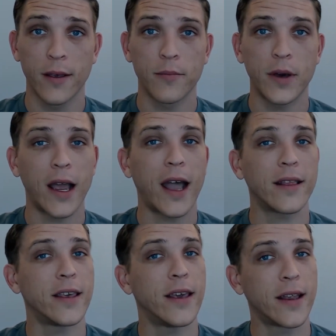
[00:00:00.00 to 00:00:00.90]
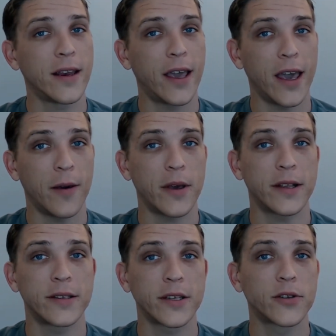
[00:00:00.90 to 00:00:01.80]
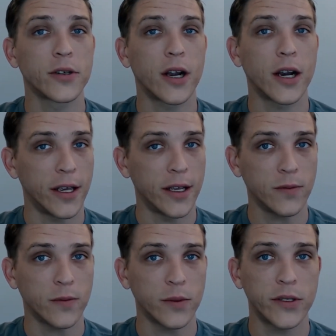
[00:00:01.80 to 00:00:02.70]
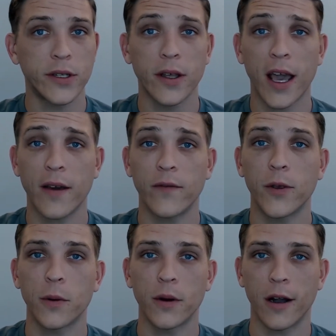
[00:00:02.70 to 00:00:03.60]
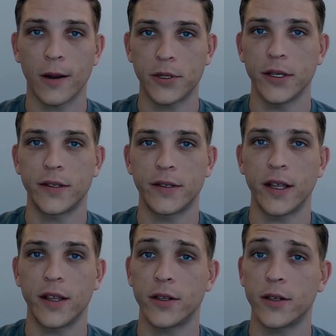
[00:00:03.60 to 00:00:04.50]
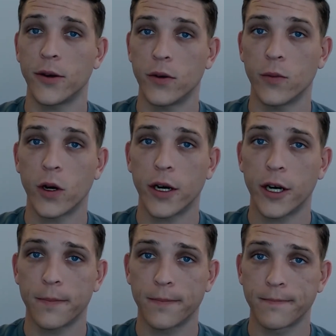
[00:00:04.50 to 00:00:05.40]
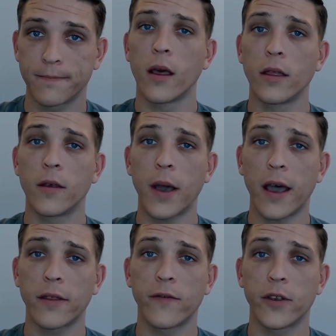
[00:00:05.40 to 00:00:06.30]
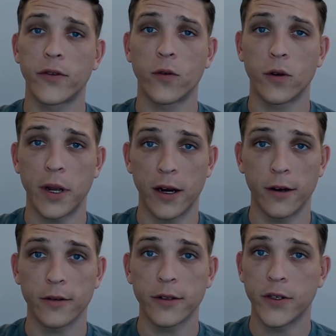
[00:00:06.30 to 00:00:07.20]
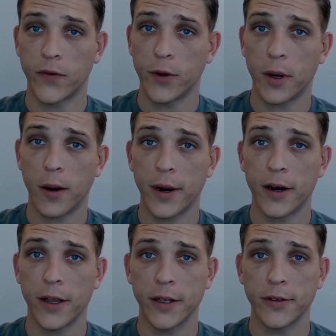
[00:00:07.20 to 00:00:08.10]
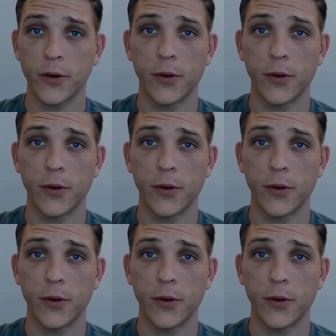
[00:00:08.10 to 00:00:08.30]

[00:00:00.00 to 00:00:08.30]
but at the end game, Ancestral Guardians will still have fewer options than the Totem Warrior. The path of the Storm Herald is for barbarians who